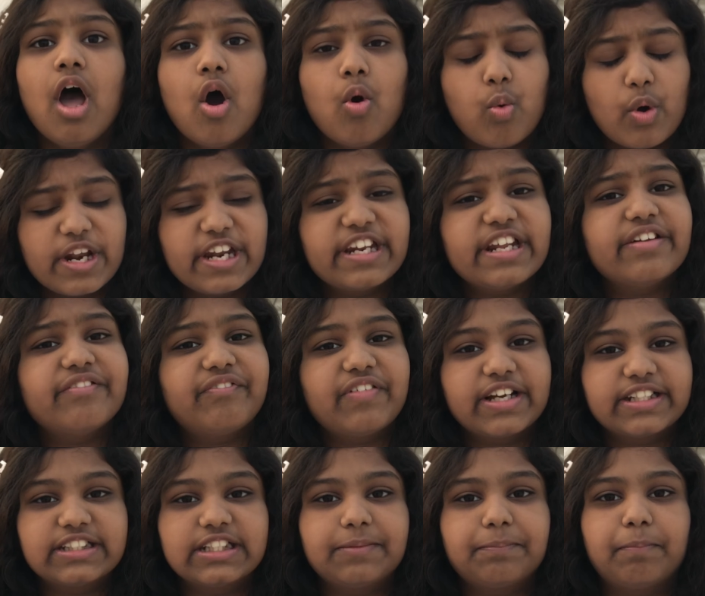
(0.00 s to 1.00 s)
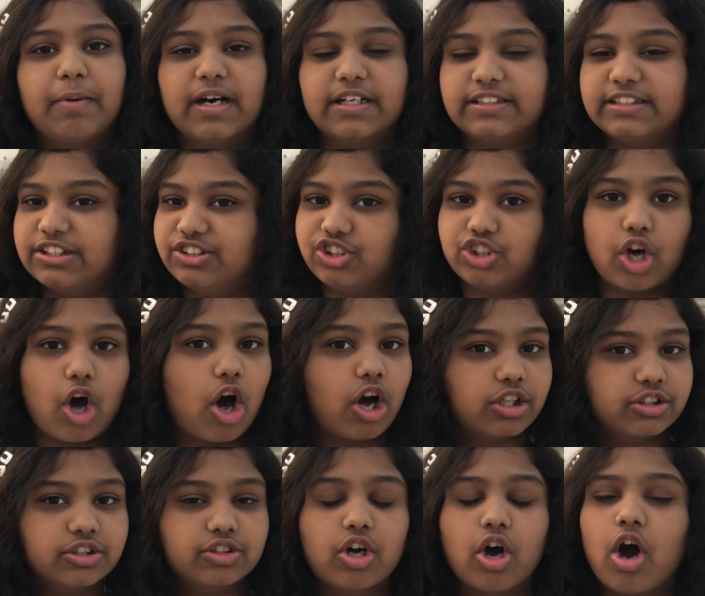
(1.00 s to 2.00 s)
When an infected person
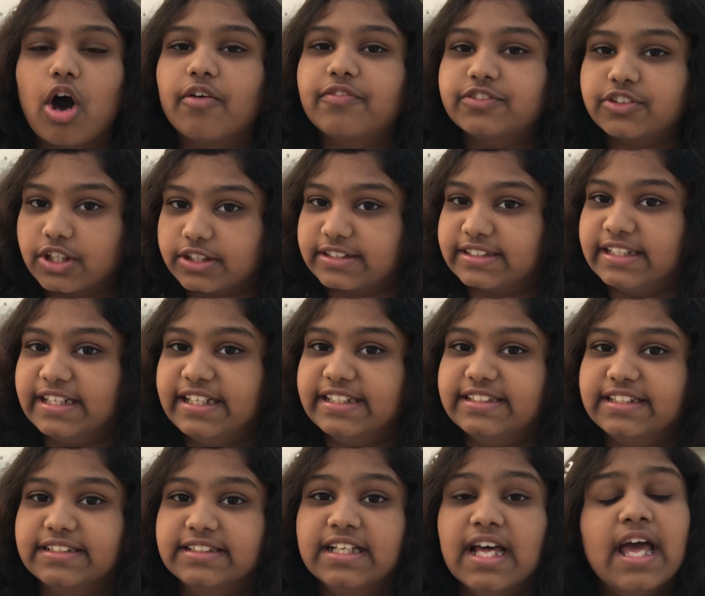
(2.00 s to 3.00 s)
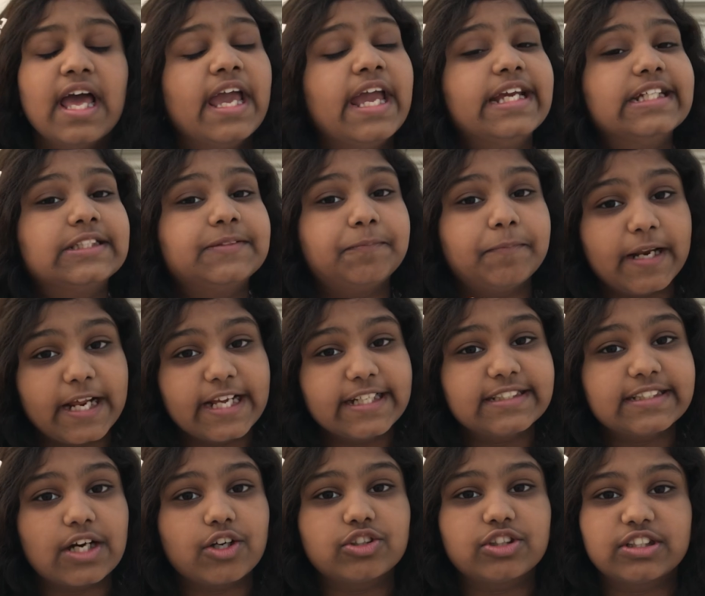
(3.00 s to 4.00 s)
talks, coughs or sneezes, he sprays
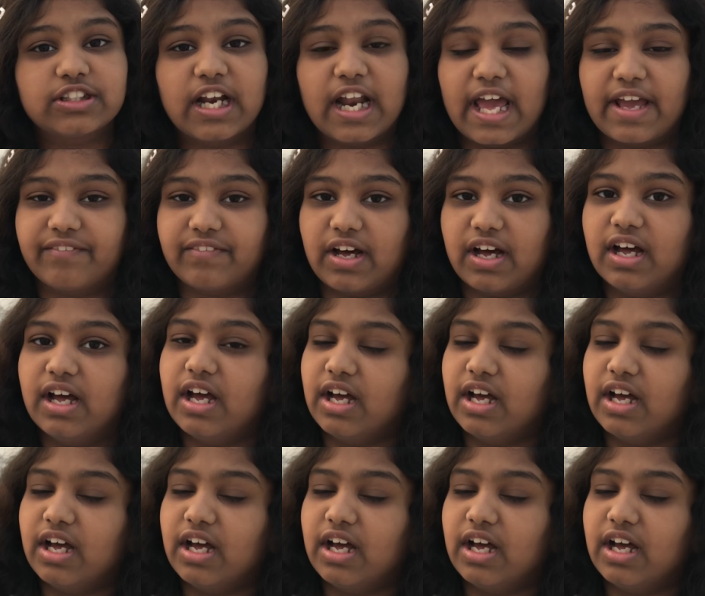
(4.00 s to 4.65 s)
out saliva.